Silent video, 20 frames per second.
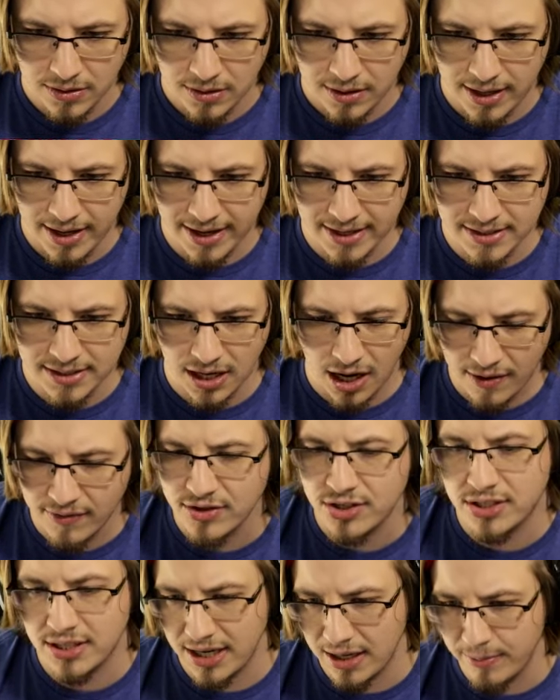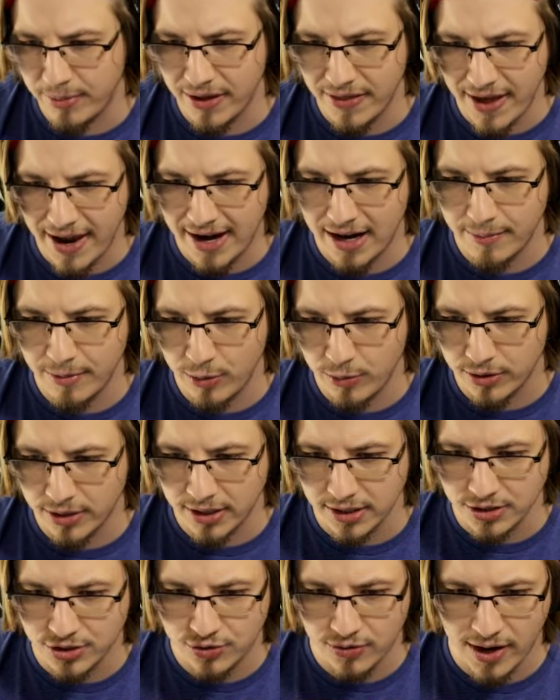And uh, obviously, and by that I mean we're going
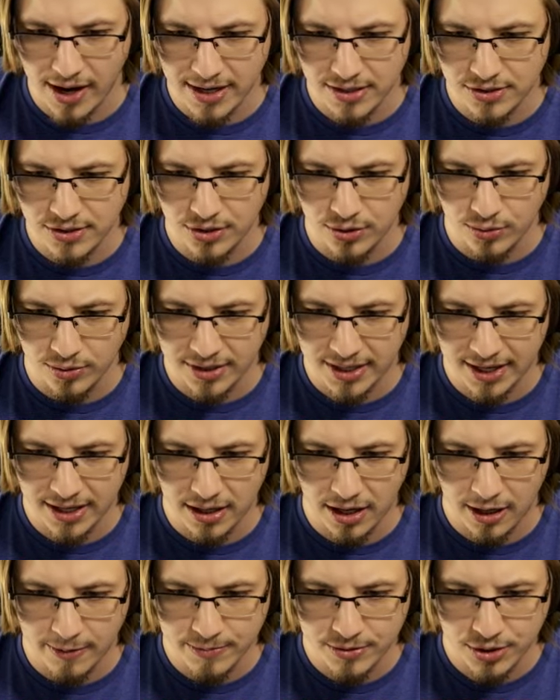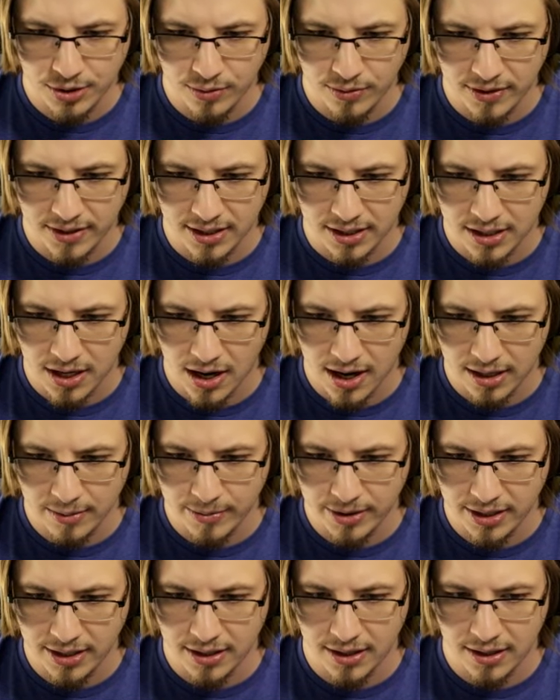to try to get up to the
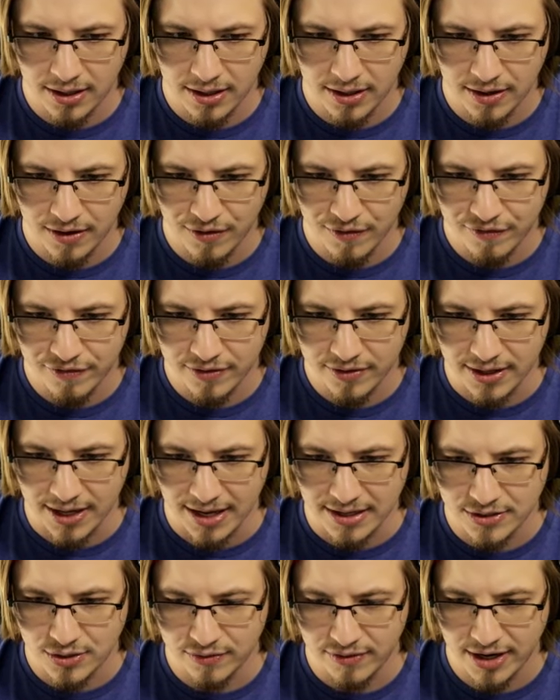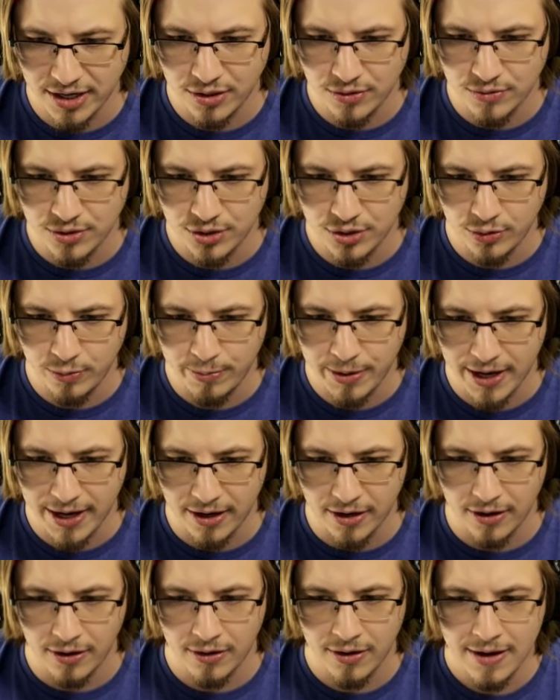economy of... Yeah, so if I do two
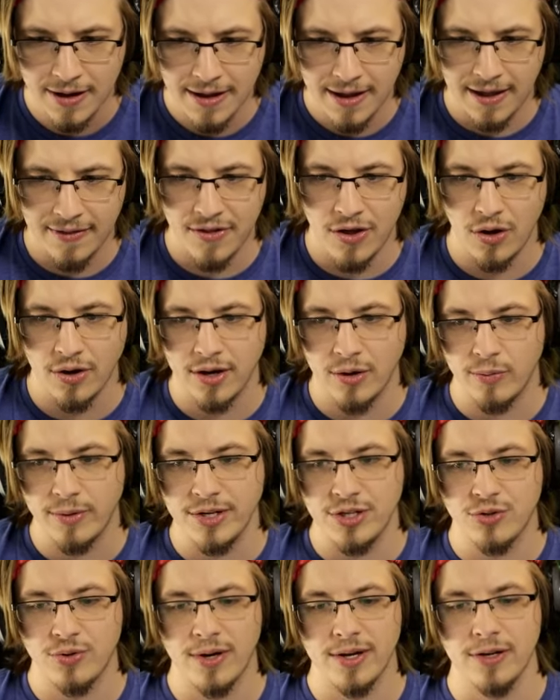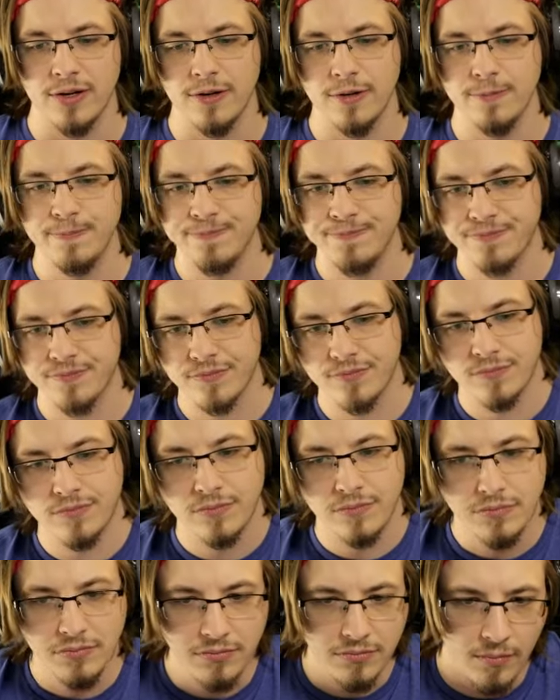pair, and they all get re-triggered.
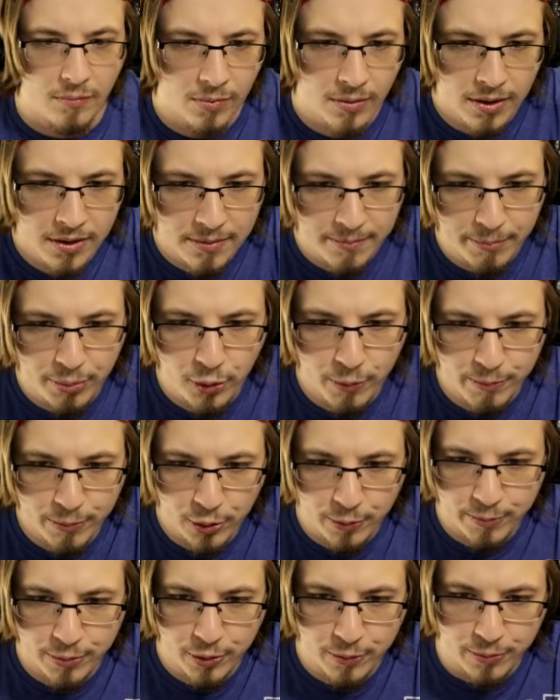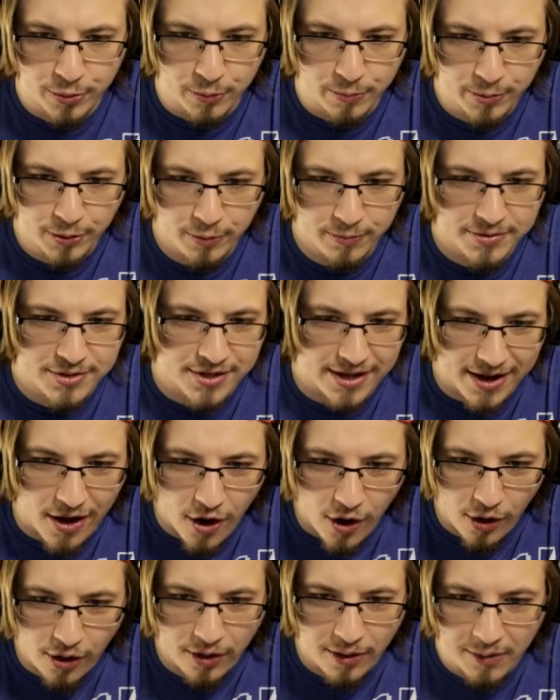Boop, boop, boop, boop, boop. So they
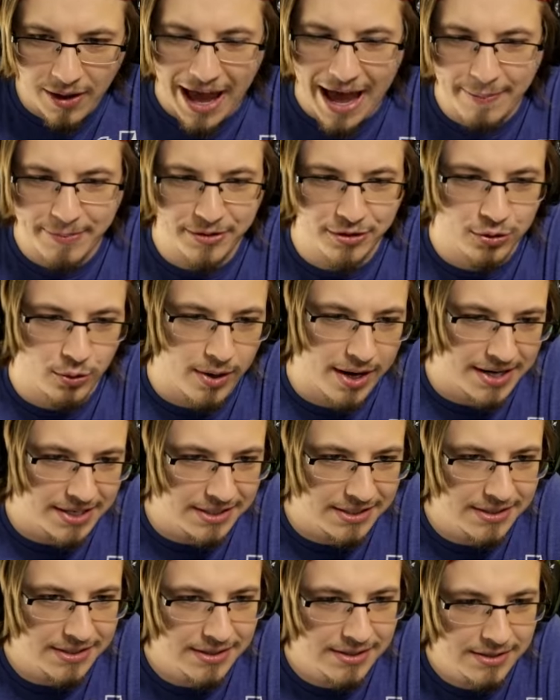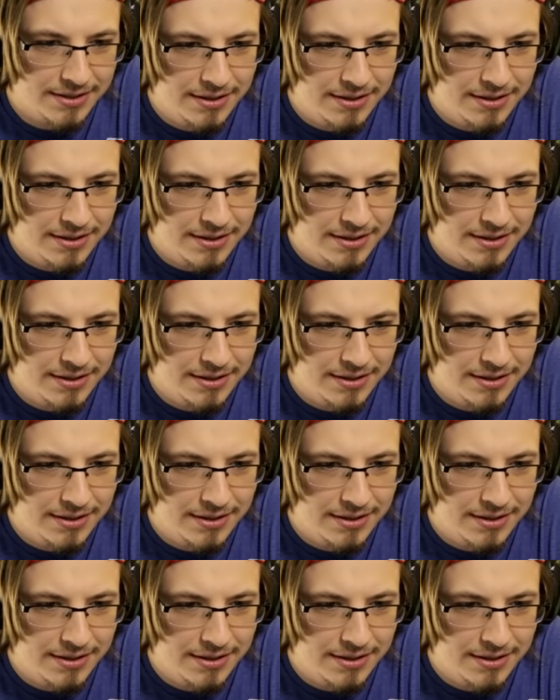all happen twice.